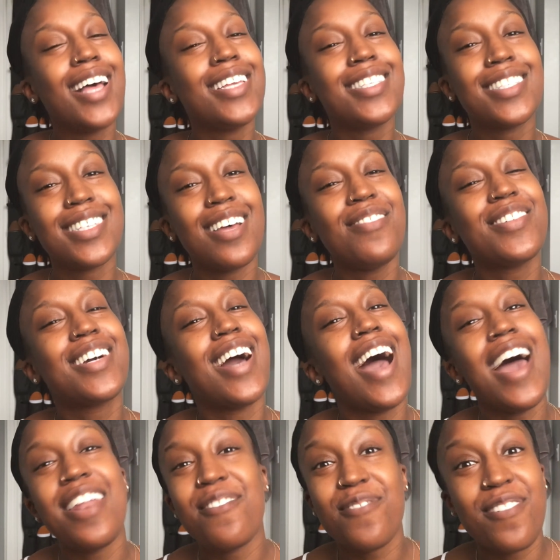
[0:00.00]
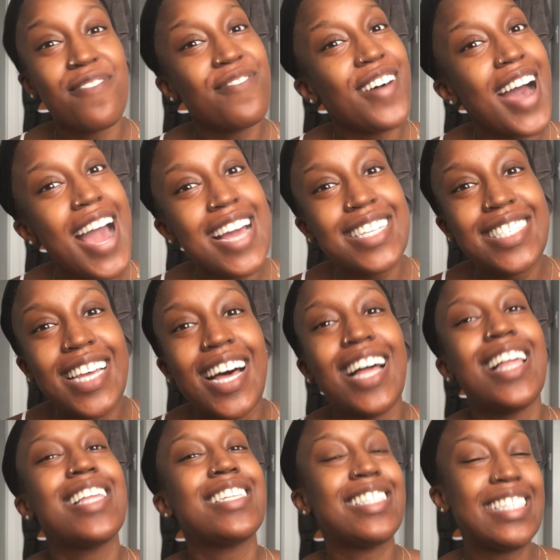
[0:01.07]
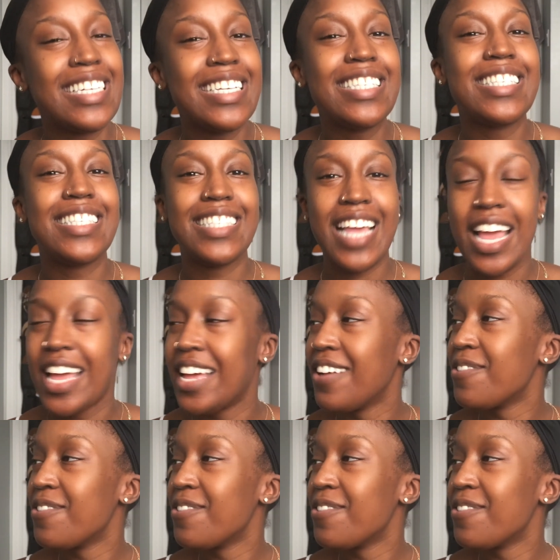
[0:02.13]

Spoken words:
Some kind of revitalization.